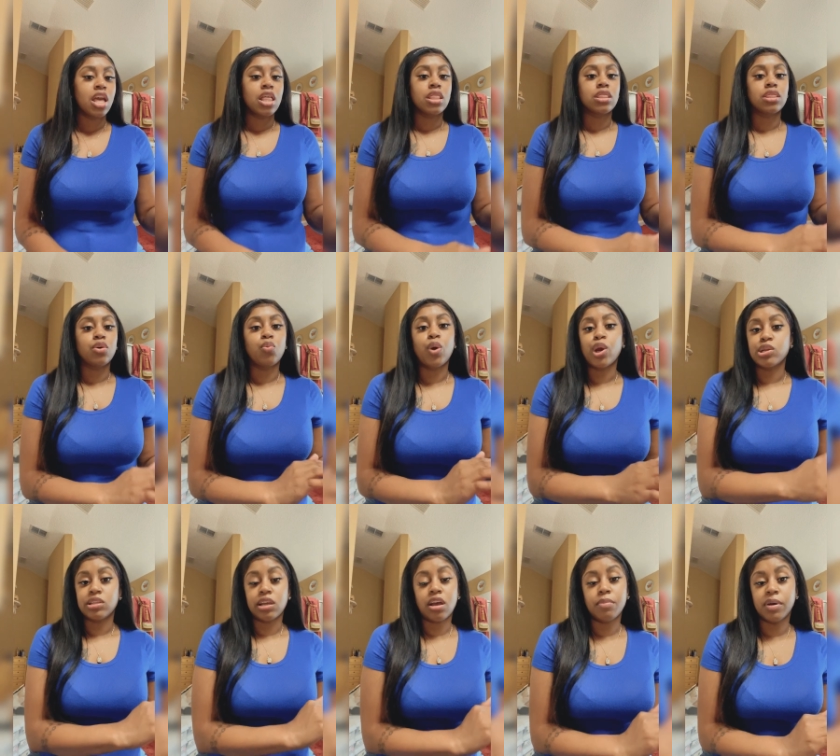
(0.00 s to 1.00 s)
the words
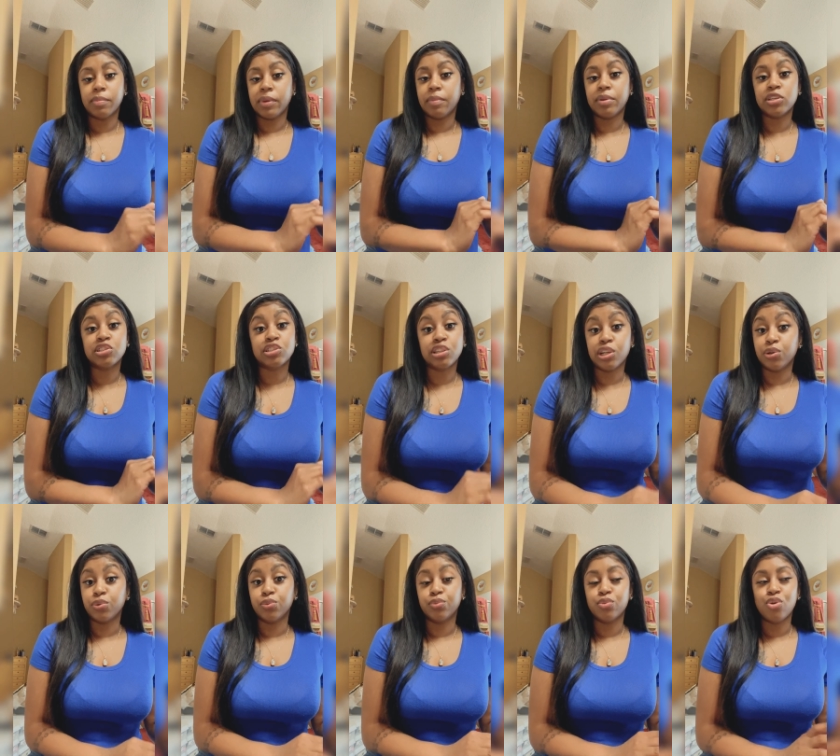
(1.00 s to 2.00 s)
that come up may be
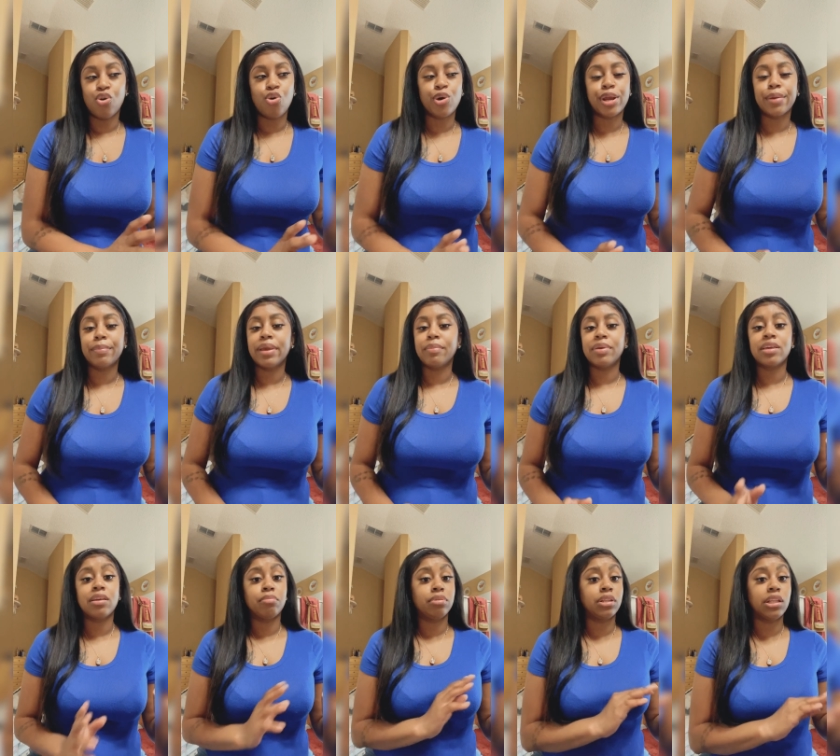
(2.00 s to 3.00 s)
slow, or it may be
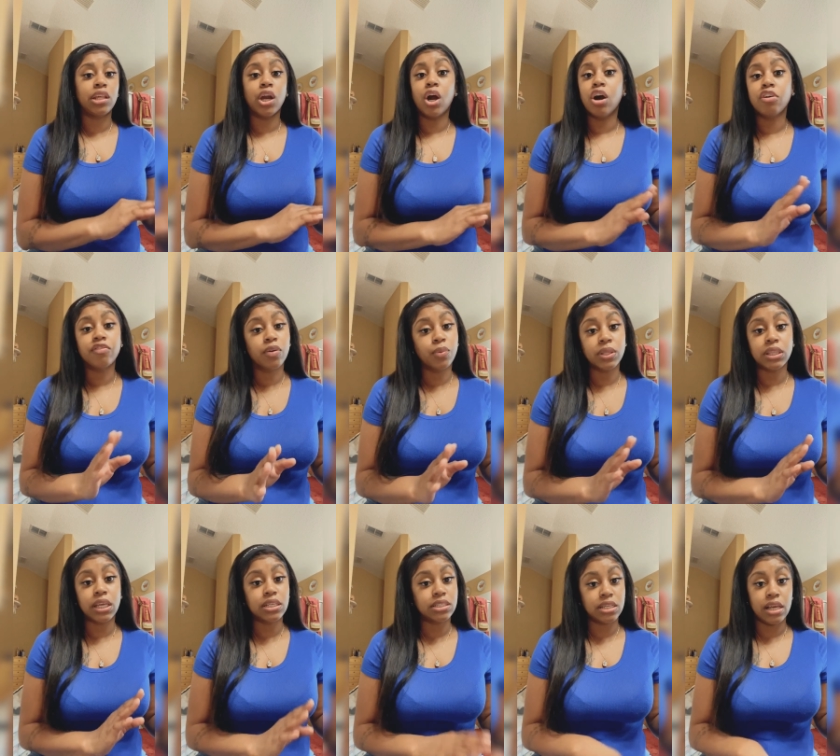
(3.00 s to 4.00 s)
completely off from what
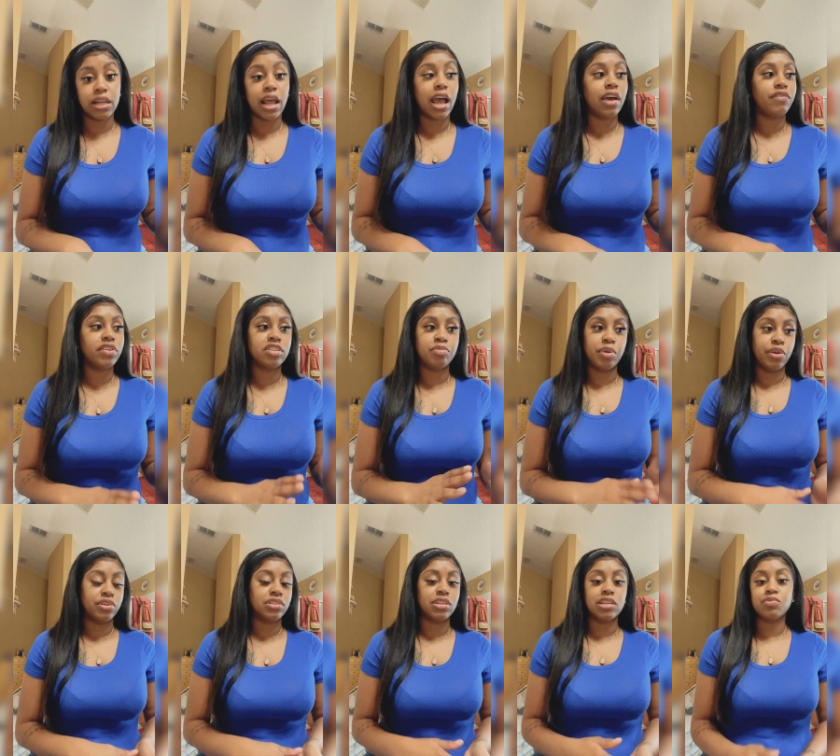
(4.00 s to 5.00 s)
they said. I've
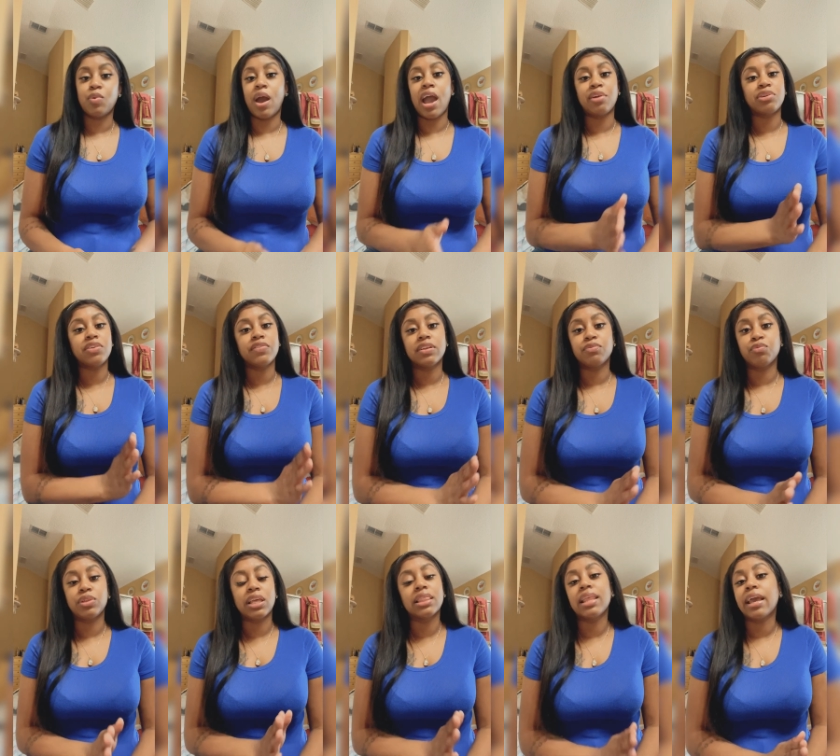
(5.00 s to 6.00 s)
experienced. That's why I don't even
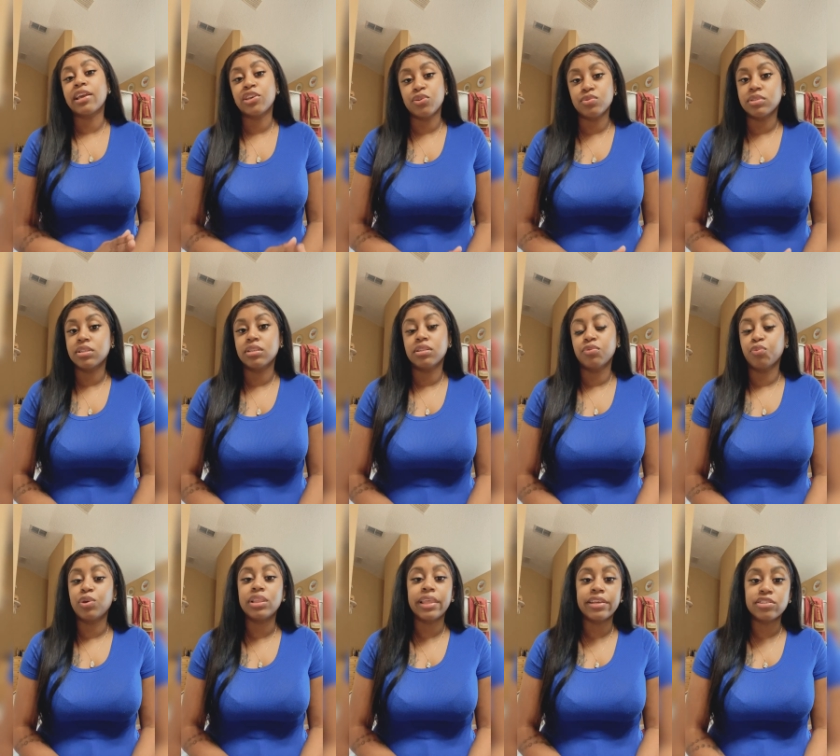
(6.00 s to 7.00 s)
really like using
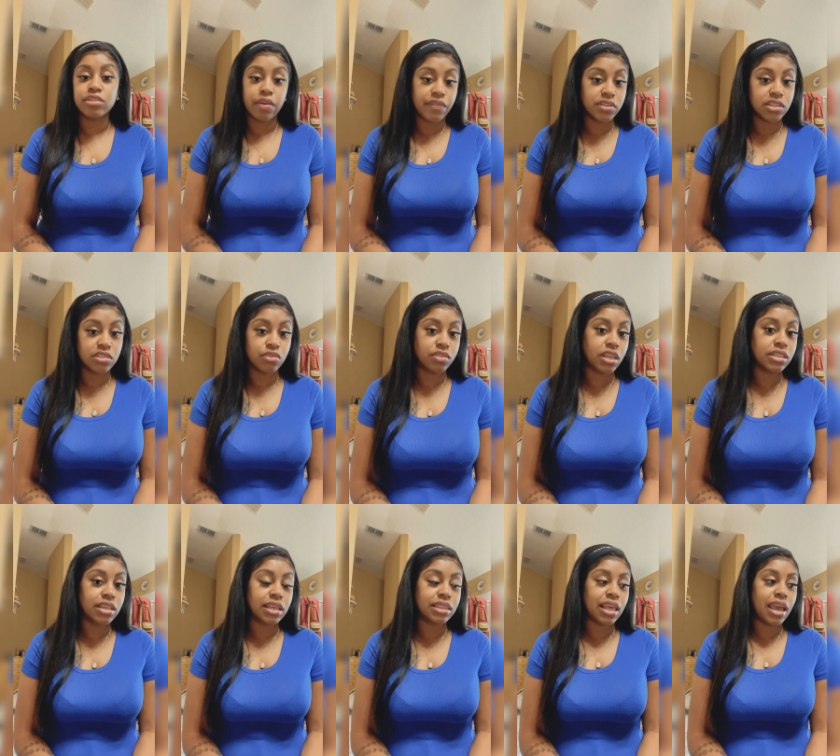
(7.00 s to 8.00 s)
relay services or things
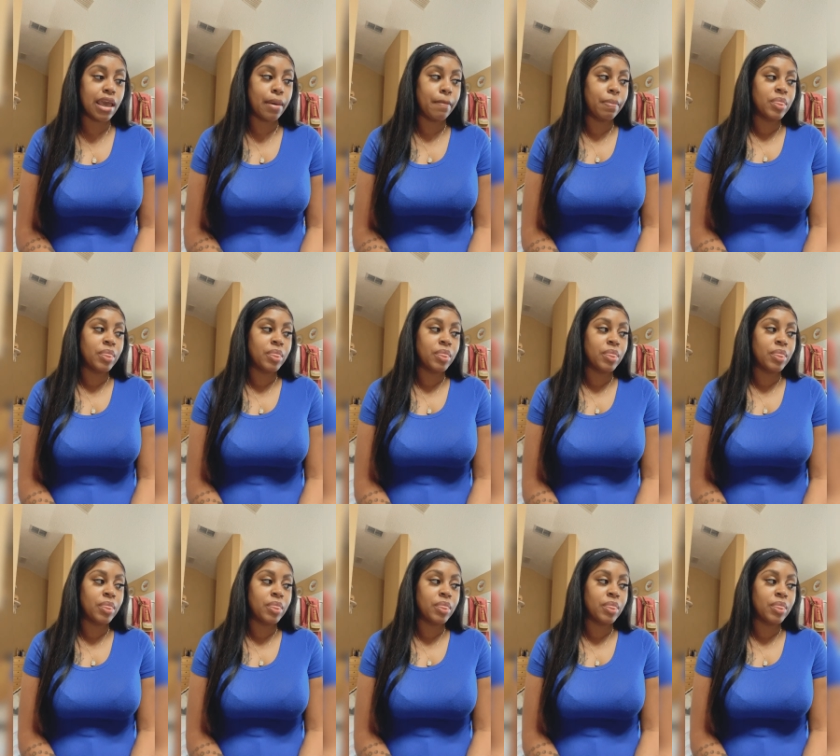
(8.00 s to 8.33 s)
like that.